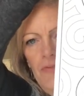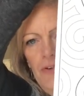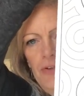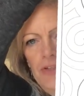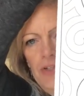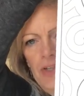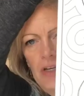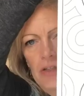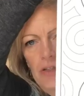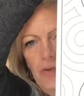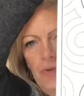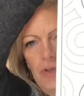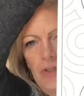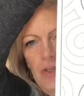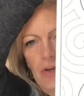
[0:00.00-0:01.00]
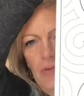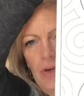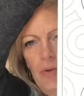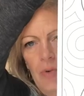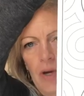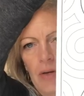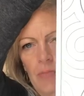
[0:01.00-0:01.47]
first test quilt, that
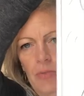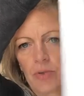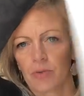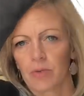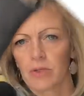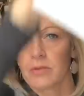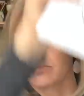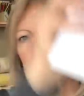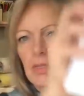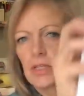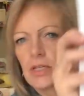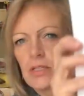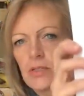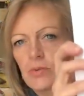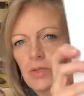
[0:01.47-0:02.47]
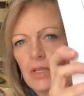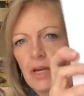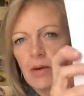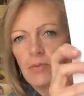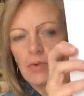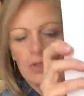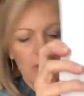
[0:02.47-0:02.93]
red, white, and blue one. But that's what
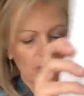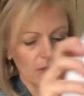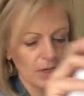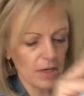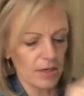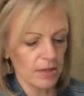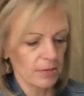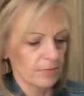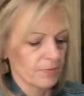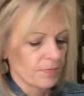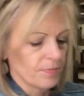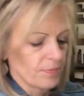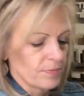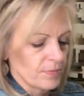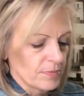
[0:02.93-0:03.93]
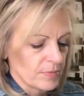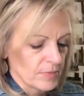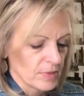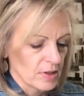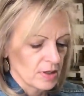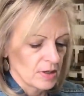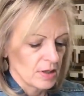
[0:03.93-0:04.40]
that one looked like.
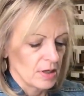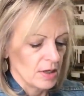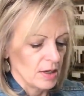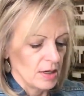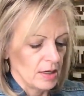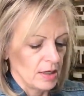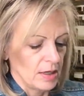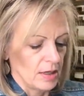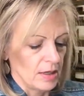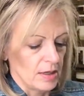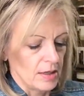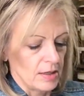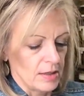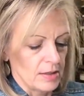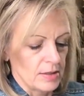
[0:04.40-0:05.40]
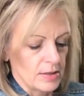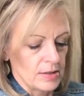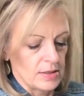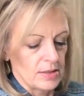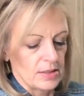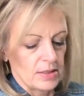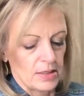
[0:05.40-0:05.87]
And
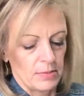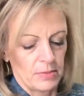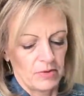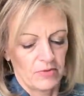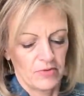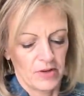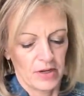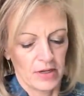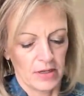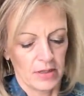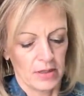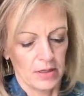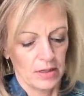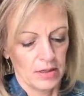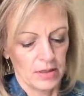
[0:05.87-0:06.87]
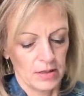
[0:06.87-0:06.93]
let me find the